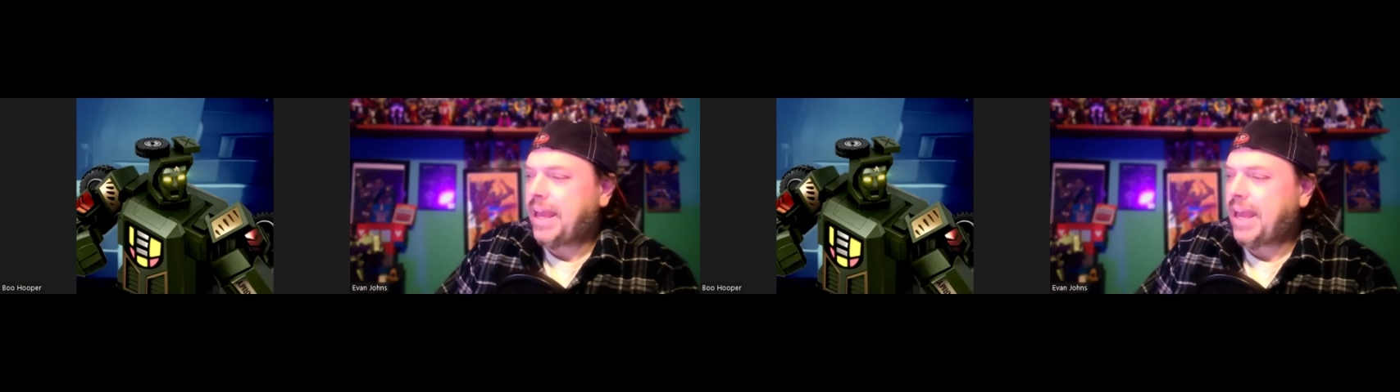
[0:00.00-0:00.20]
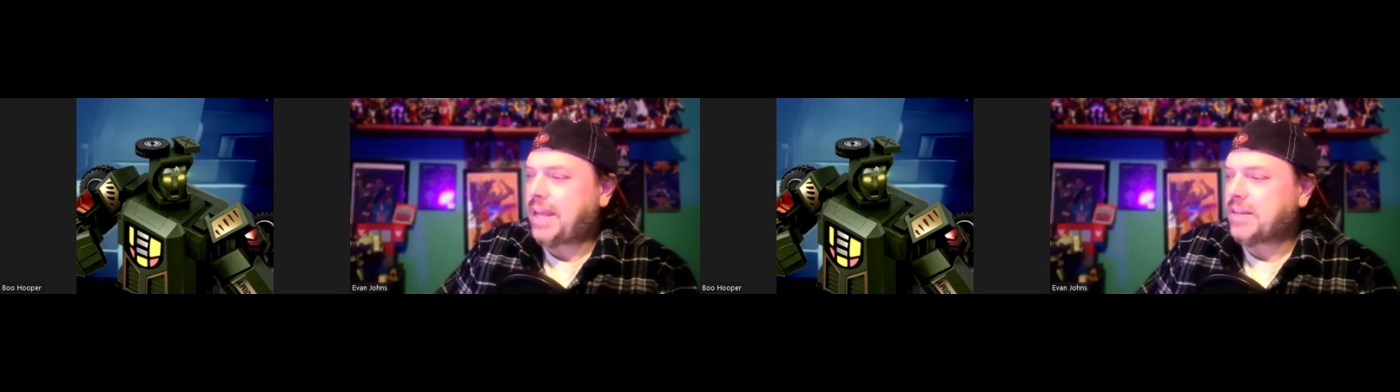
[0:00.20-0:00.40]

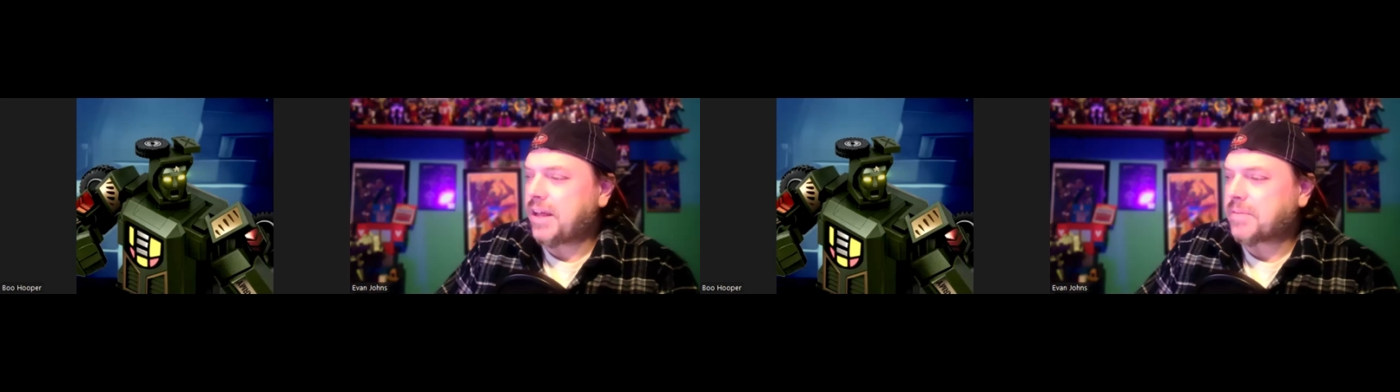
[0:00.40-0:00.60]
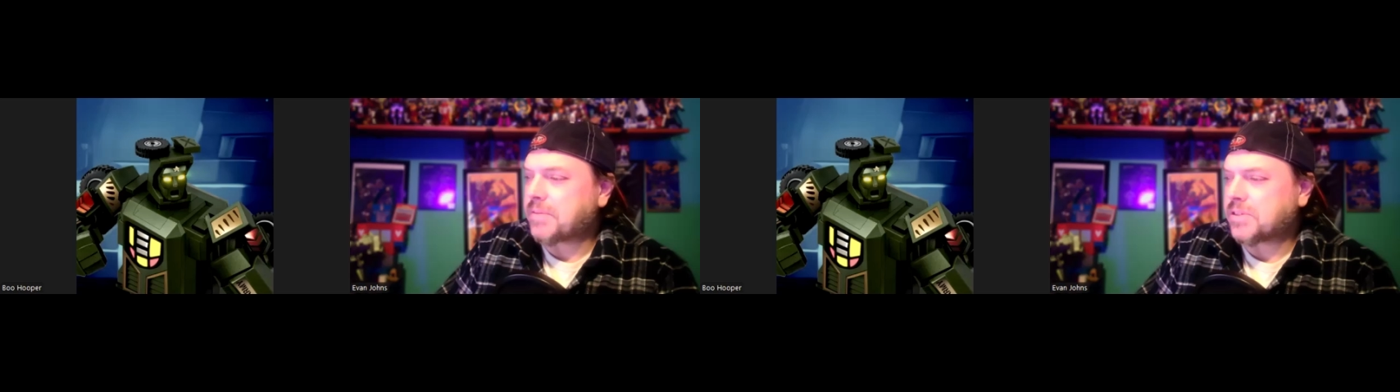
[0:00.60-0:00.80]
And
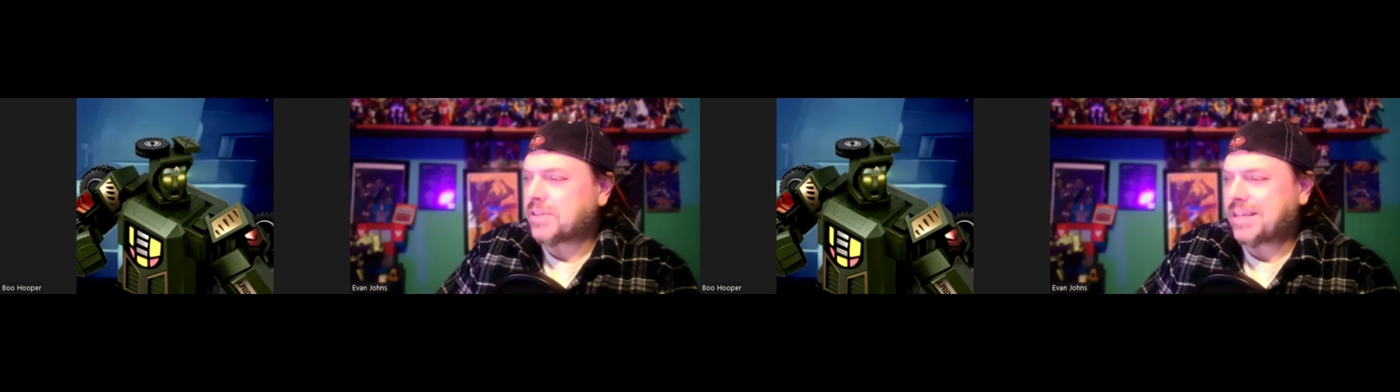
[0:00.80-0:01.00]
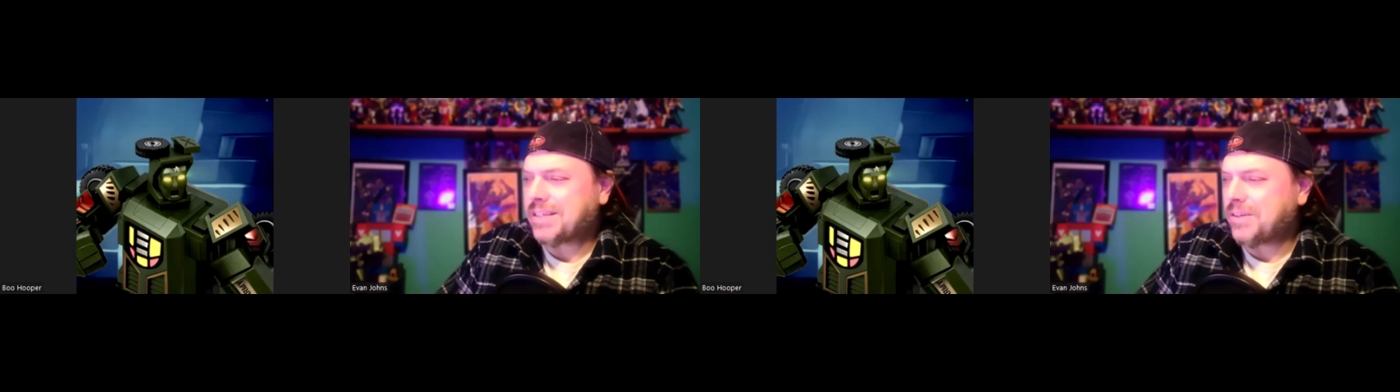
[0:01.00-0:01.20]
Optimus is
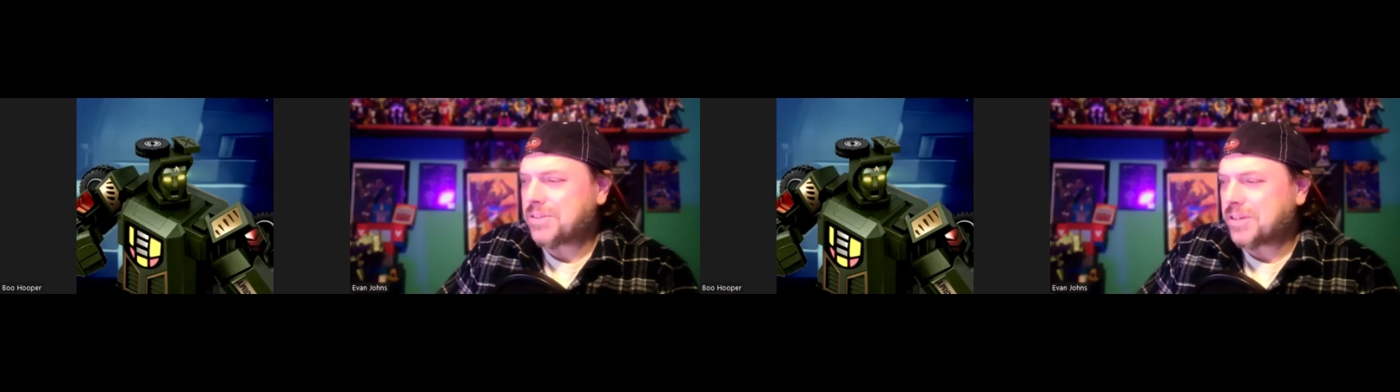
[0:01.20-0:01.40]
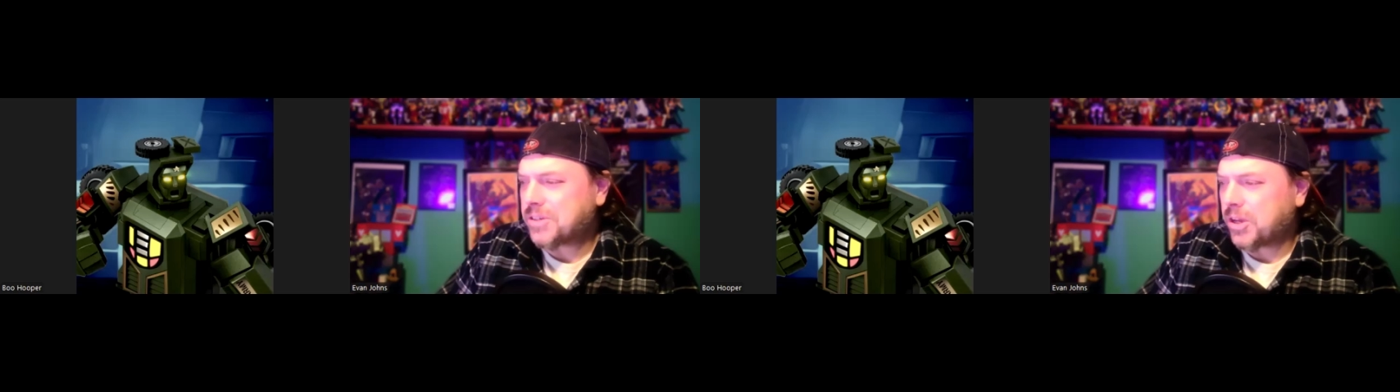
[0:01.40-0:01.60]
like, "Don't
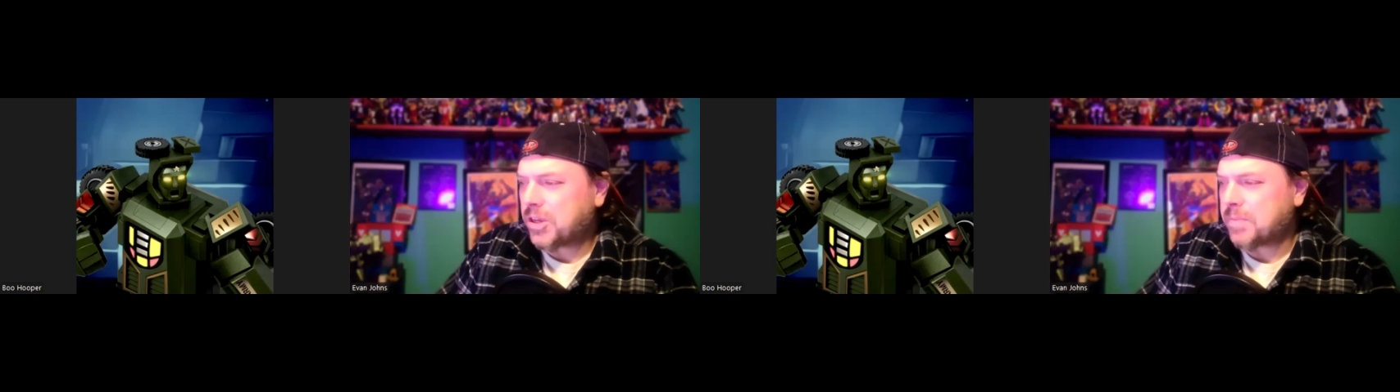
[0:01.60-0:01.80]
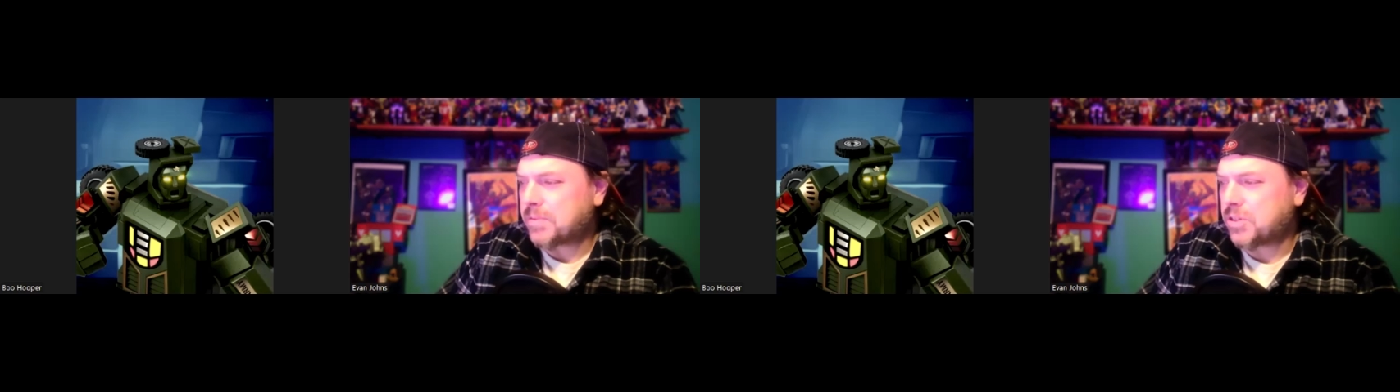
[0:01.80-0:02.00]
judge all
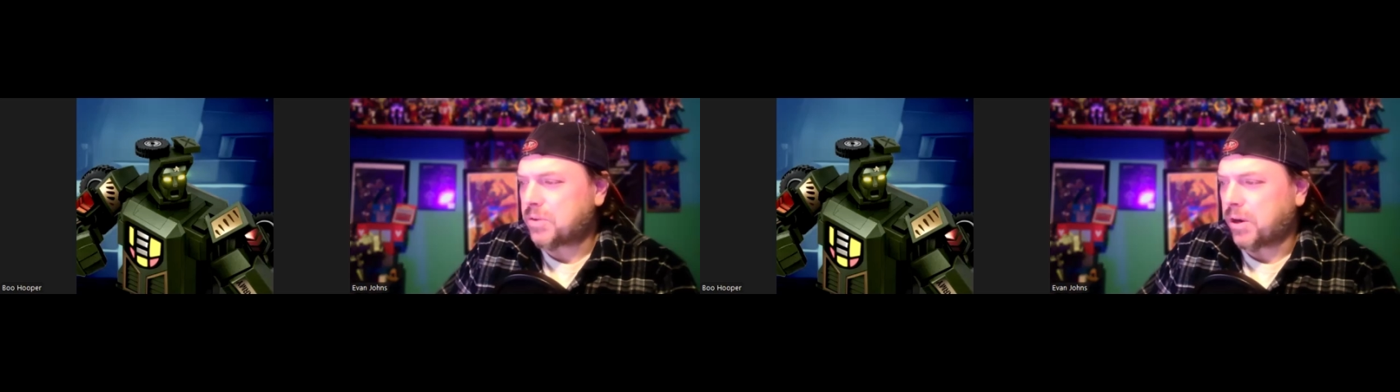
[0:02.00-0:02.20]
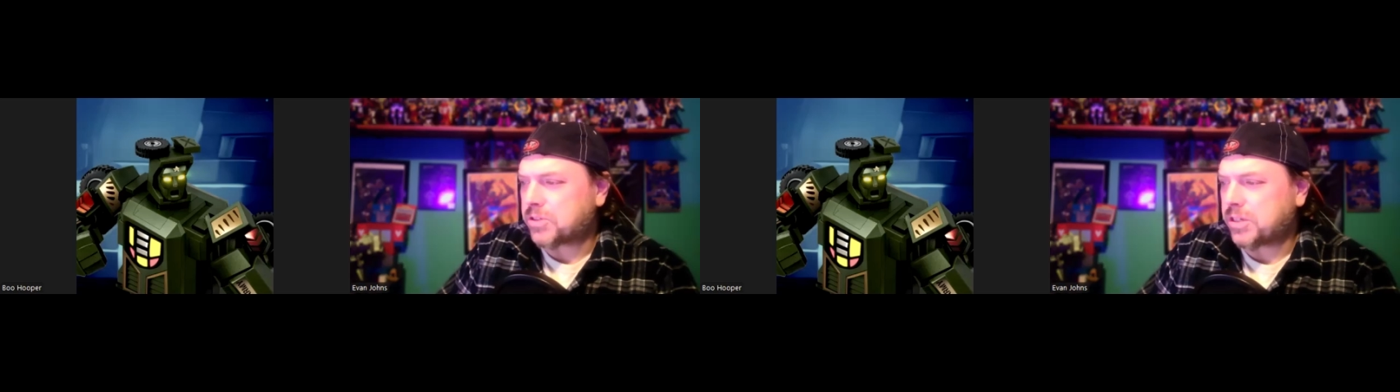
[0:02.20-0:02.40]
humans too
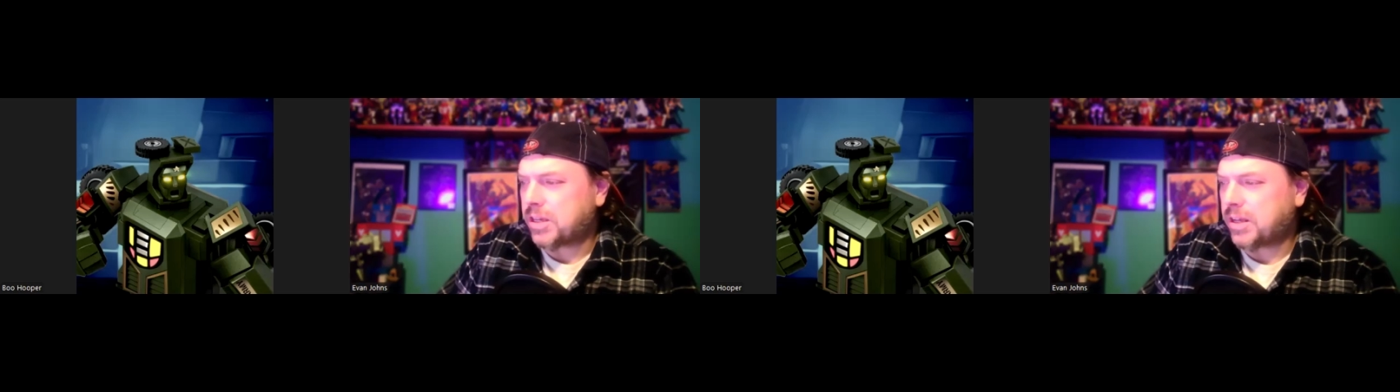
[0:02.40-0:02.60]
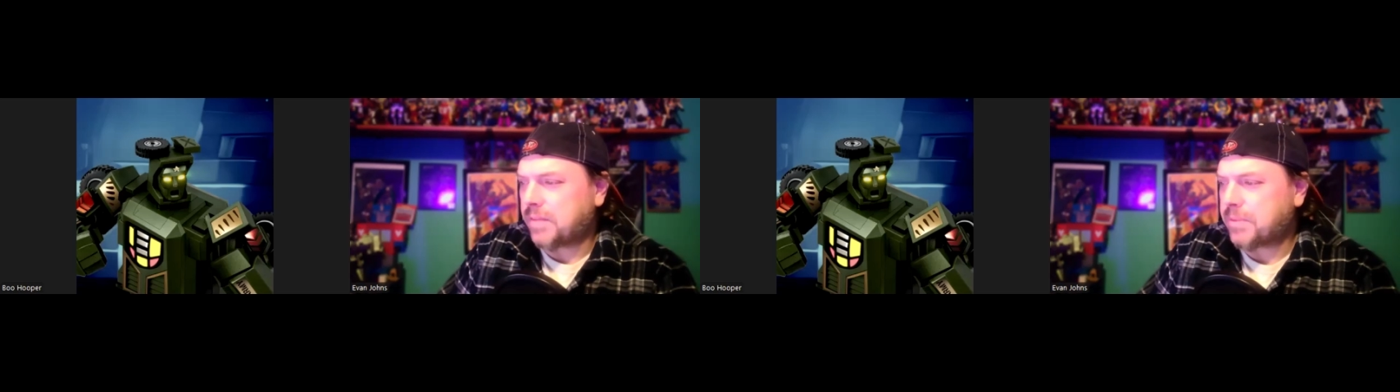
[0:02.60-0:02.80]
harshly.
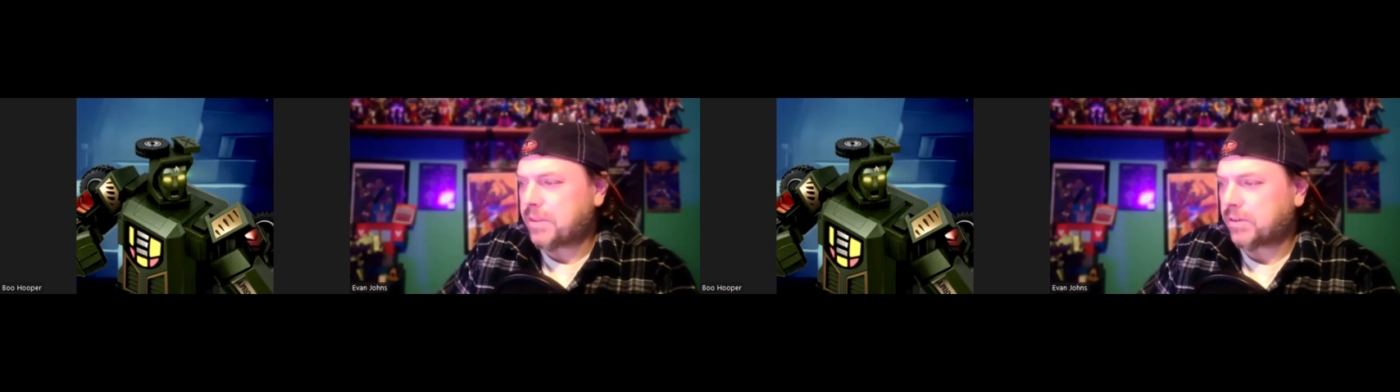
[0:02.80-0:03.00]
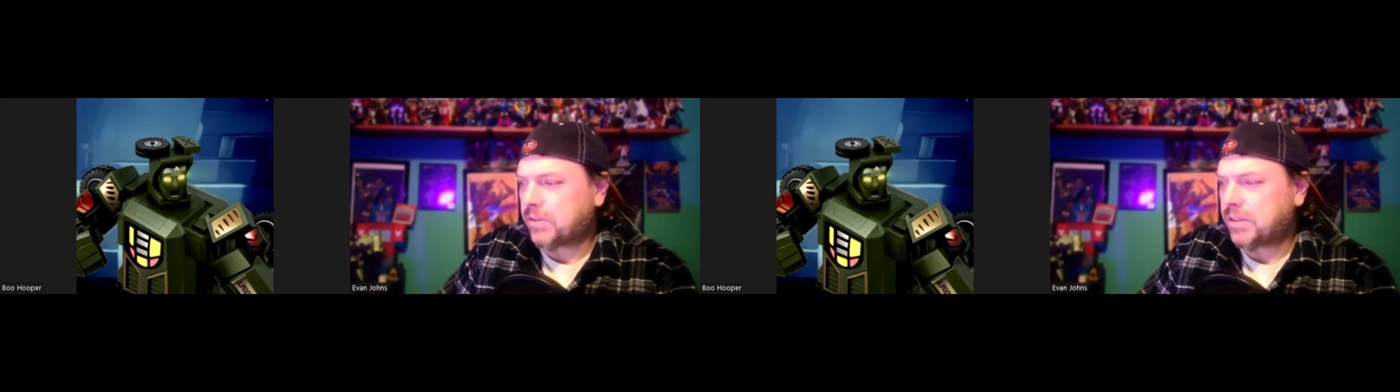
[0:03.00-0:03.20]

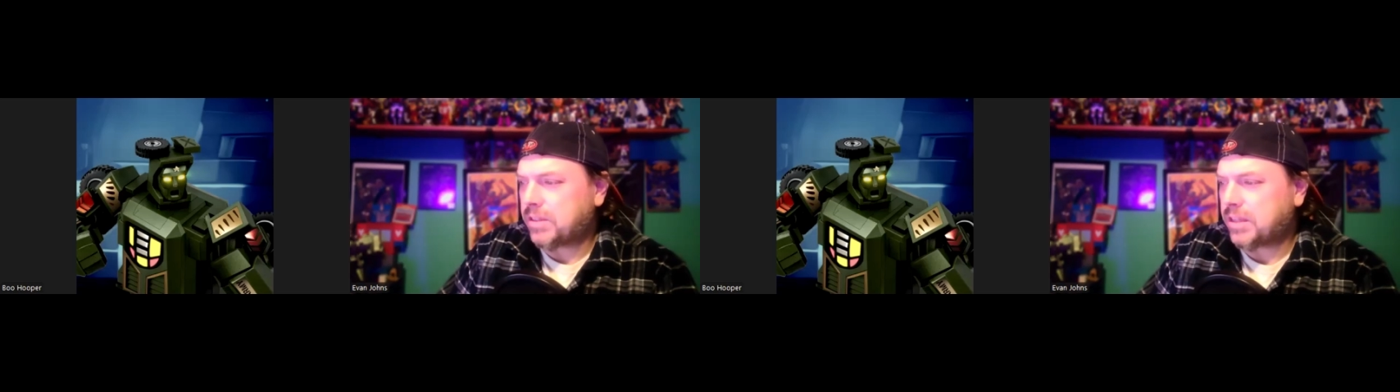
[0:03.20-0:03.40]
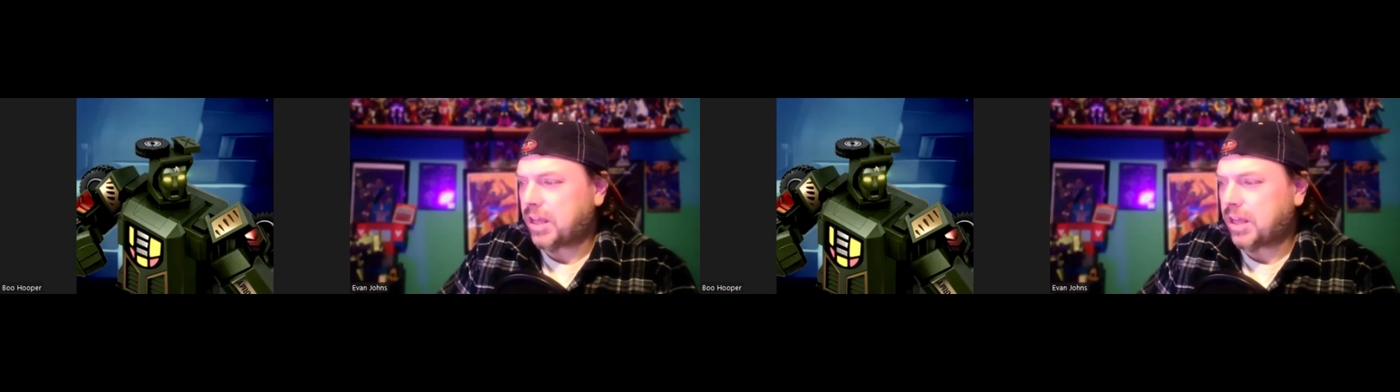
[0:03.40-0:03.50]
They're only